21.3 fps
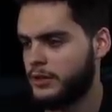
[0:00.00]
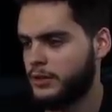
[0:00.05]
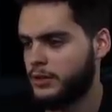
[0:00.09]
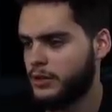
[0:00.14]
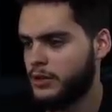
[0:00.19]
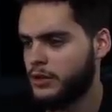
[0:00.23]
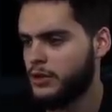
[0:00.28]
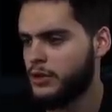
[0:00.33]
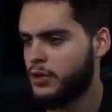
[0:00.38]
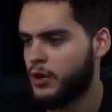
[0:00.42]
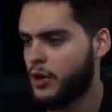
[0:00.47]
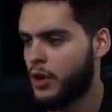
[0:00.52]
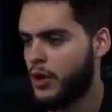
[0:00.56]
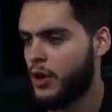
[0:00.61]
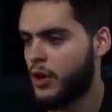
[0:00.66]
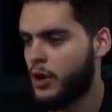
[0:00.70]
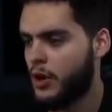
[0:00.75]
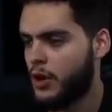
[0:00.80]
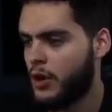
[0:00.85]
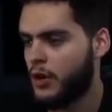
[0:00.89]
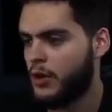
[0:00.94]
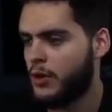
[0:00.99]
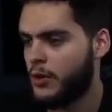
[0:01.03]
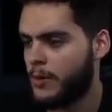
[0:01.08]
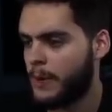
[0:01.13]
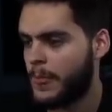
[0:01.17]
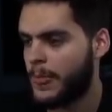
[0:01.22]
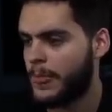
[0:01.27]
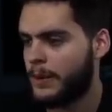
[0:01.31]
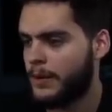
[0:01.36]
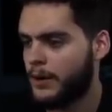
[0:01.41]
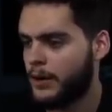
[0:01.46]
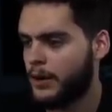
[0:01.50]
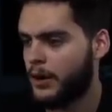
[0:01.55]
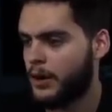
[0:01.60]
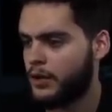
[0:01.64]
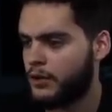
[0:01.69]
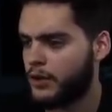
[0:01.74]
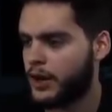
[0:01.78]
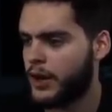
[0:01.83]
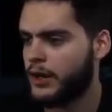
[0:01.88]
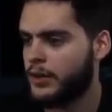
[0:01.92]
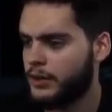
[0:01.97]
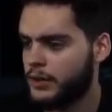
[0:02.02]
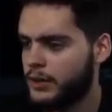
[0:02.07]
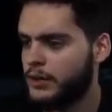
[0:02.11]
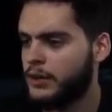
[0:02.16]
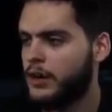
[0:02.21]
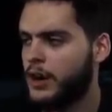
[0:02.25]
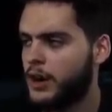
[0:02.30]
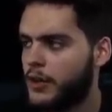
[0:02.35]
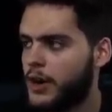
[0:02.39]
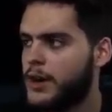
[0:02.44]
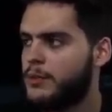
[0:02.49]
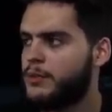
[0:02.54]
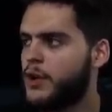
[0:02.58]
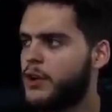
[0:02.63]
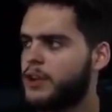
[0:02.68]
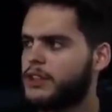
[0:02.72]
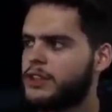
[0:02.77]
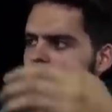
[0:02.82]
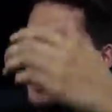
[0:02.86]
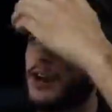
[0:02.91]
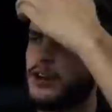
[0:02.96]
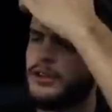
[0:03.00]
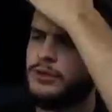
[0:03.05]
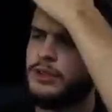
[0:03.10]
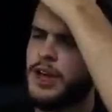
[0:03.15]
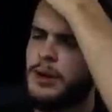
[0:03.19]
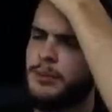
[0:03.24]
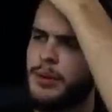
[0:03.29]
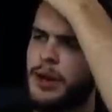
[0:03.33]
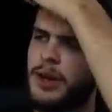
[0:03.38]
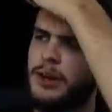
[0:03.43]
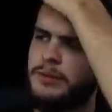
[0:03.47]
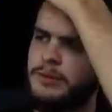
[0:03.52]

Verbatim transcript: Ooh. All right. He broke a tackle, not bad.